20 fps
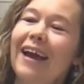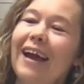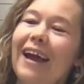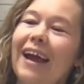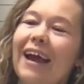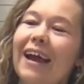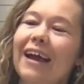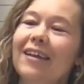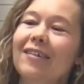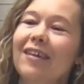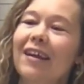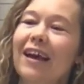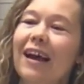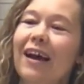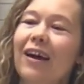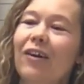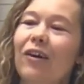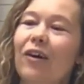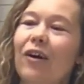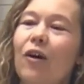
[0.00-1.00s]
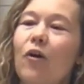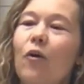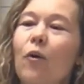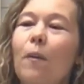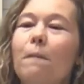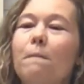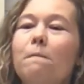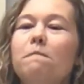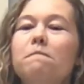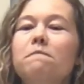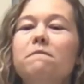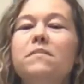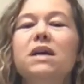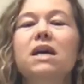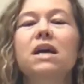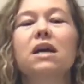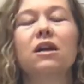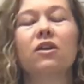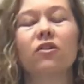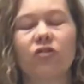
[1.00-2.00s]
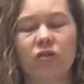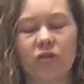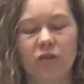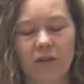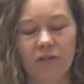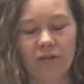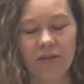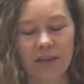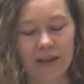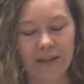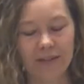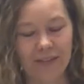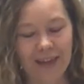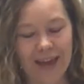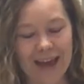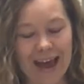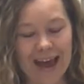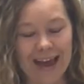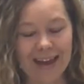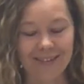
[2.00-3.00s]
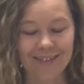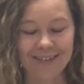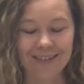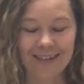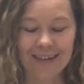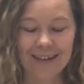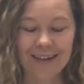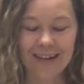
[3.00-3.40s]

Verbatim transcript: and how, oh man, I shouldn't have said that.